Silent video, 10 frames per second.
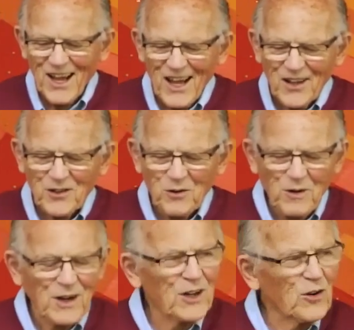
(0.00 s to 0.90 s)
at the
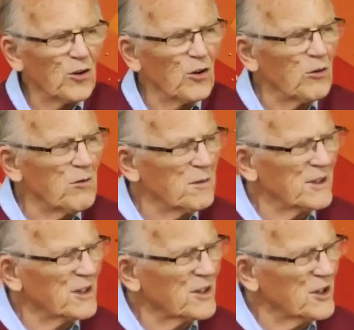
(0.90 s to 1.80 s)
way all
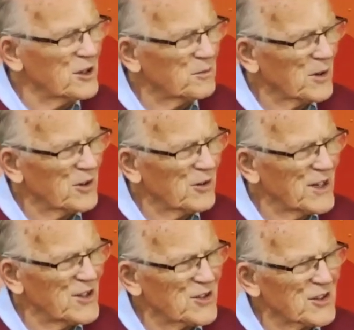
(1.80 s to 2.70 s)
women cope
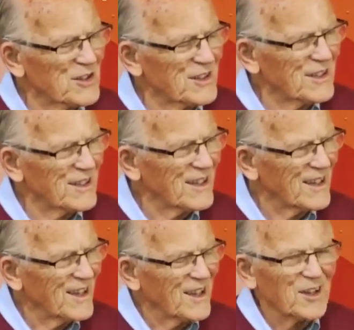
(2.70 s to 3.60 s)
courageously
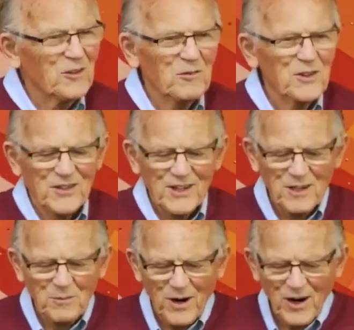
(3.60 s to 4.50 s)
with
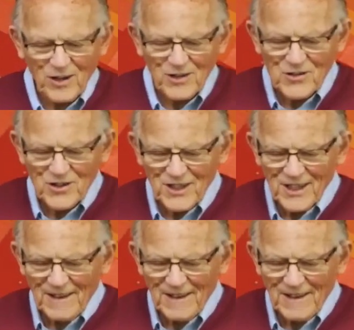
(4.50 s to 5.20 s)
their biology,